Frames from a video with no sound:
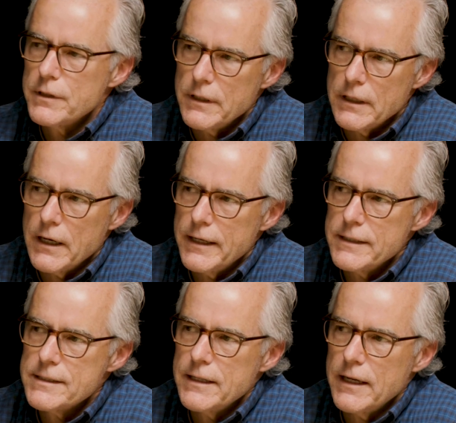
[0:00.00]
to the
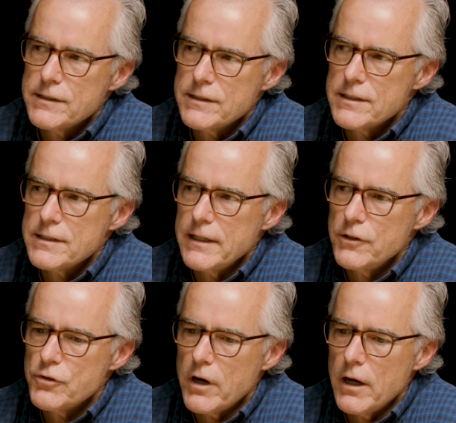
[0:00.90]
United States to
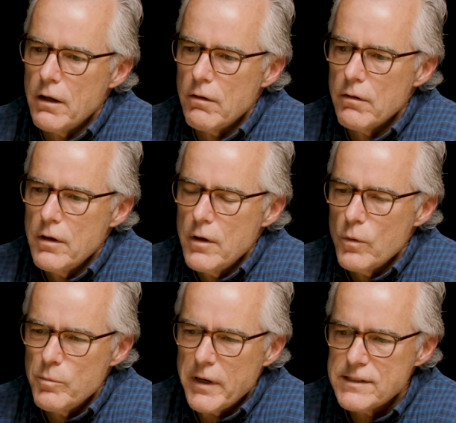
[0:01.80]
stand trial.
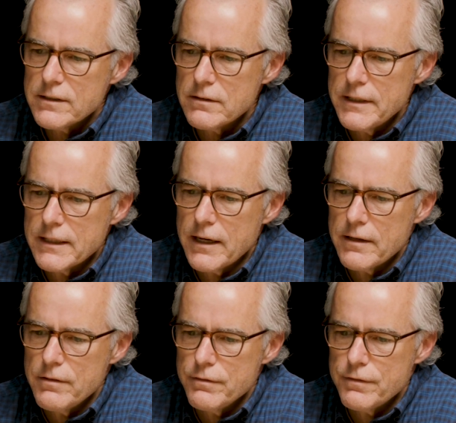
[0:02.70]
We basically
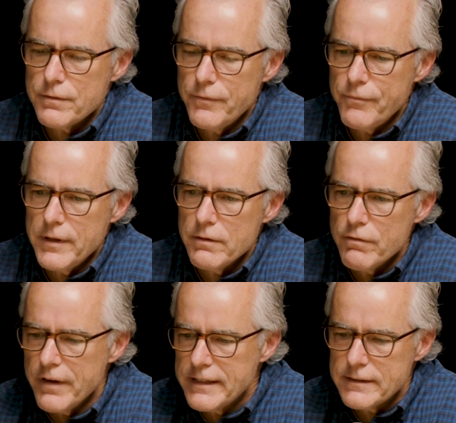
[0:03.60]
kind of
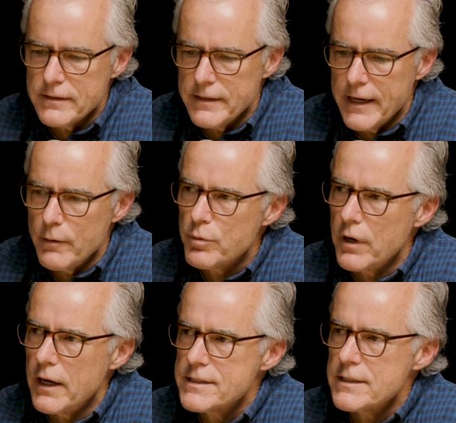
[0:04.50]
invented that
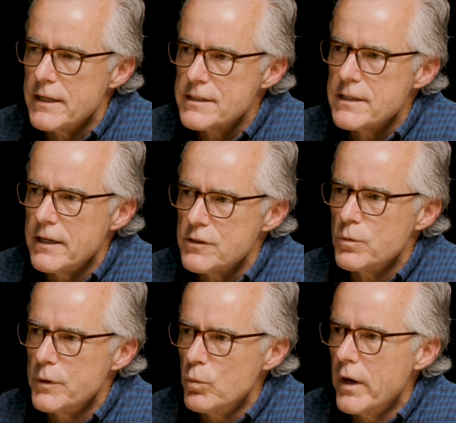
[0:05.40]
process as
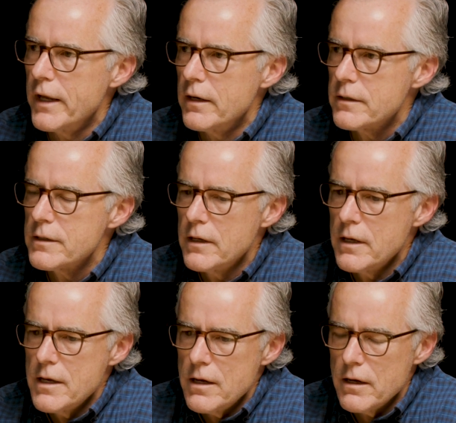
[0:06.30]
we went
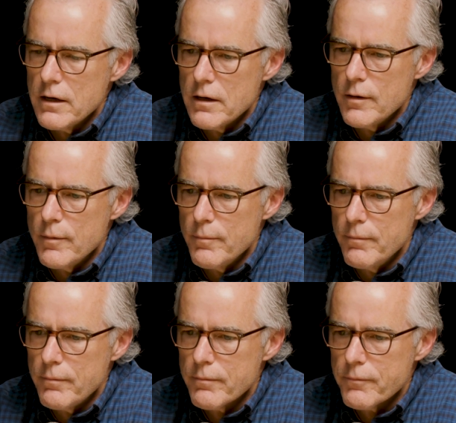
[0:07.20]

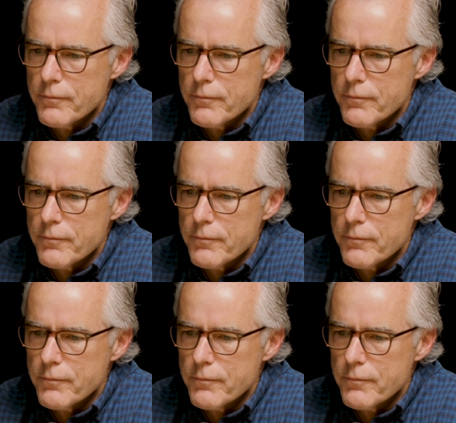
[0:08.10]
during